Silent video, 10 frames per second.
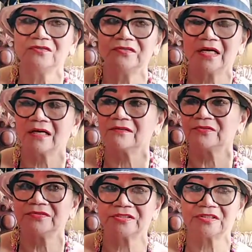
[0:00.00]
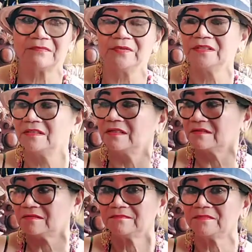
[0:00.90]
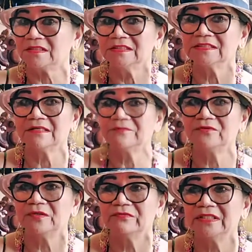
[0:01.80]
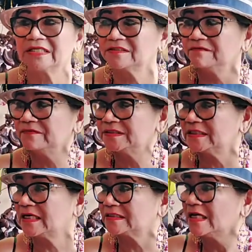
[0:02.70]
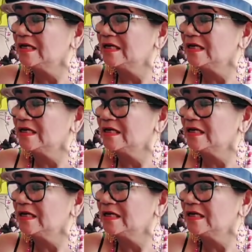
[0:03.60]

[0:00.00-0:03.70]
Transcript: dock or you stop over with us and visit us.